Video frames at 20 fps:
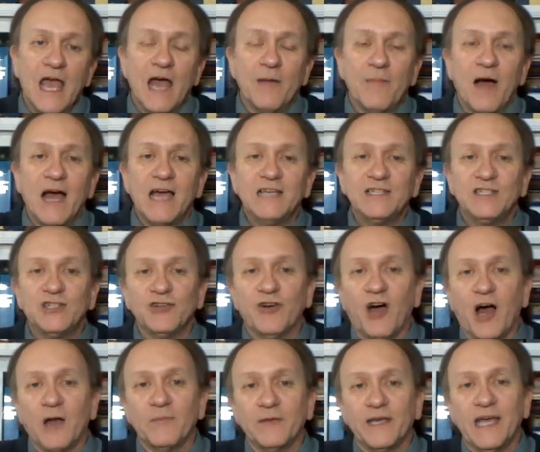Am I still
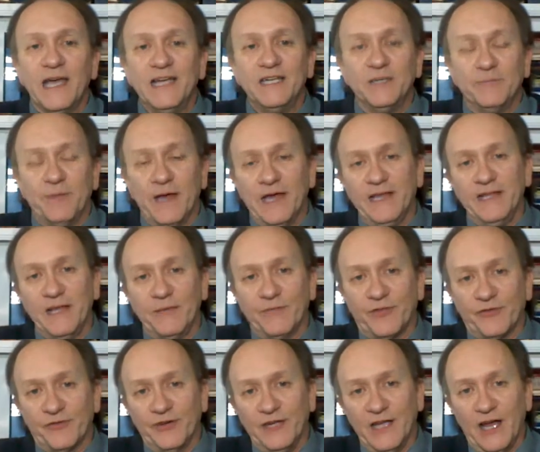obligated to pay them
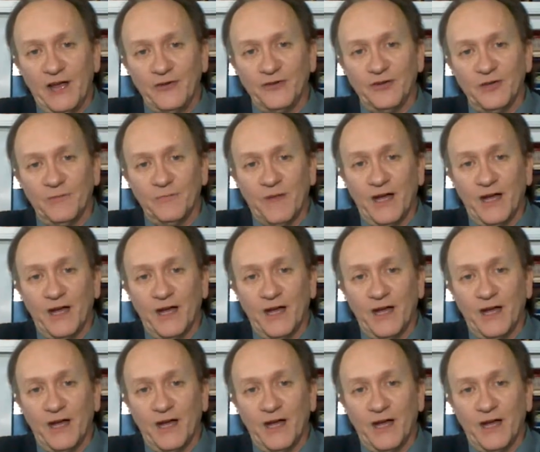three hundred dollars